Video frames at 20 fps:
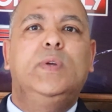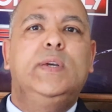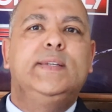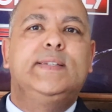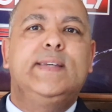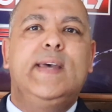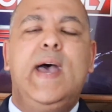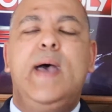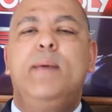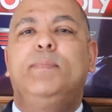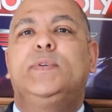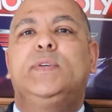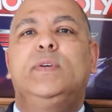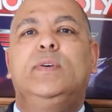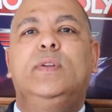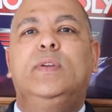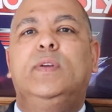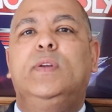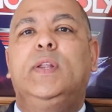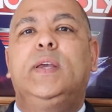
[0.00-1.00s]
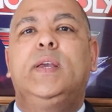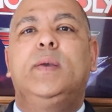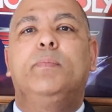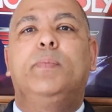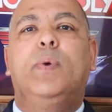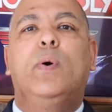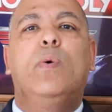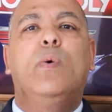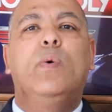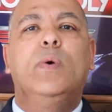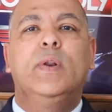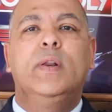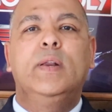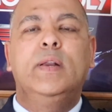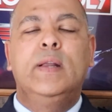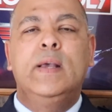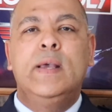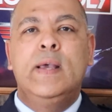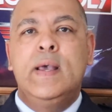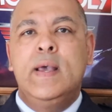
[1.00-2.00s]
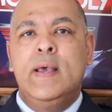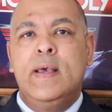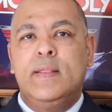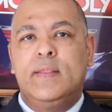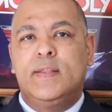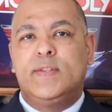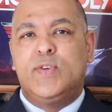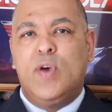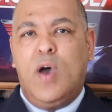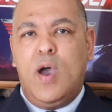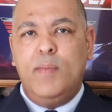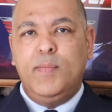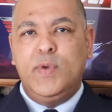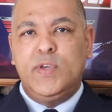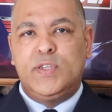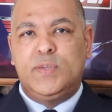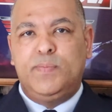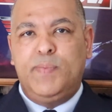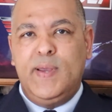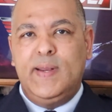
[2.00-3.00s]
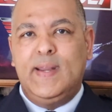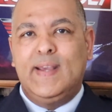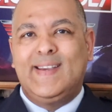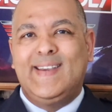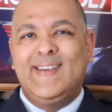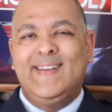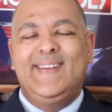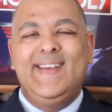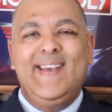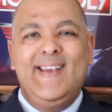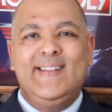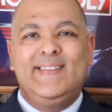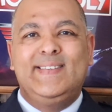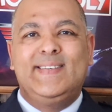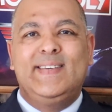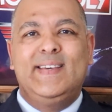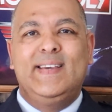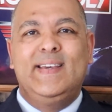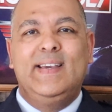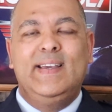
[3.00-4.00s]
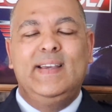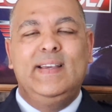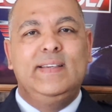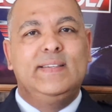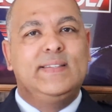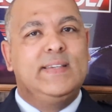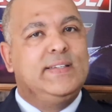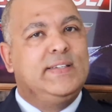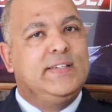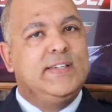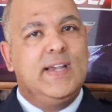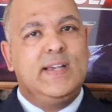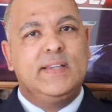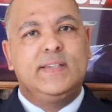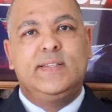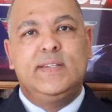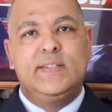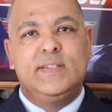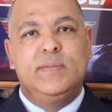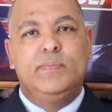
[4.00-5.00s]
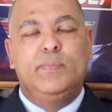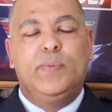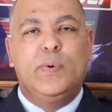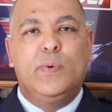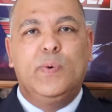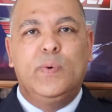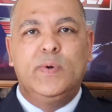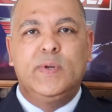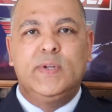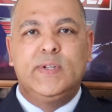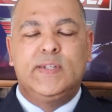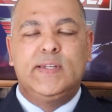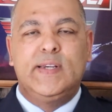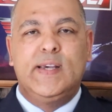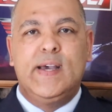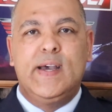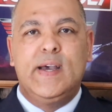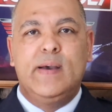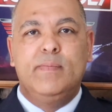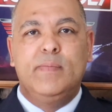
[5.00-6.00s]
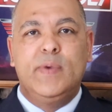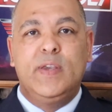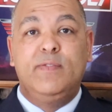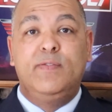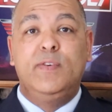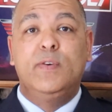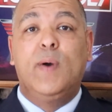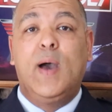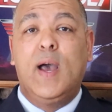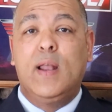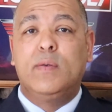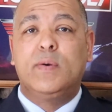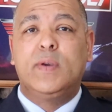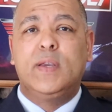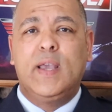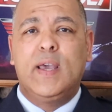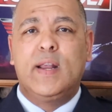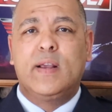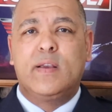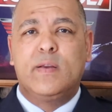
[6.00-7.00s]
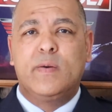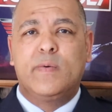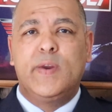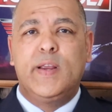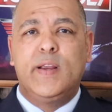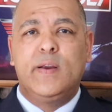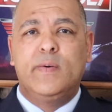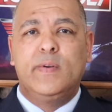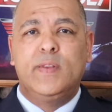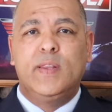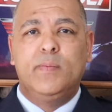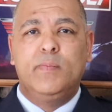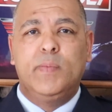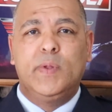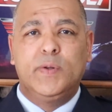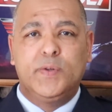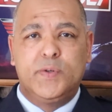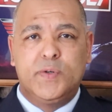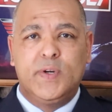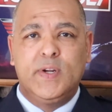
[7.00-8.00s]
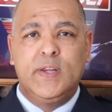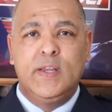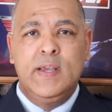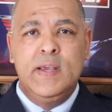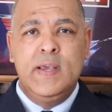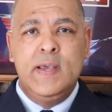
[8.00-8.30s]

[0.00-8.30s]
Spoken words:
is absolutely important, the time you spend at cadets is just as important if you are looking at a career in the military.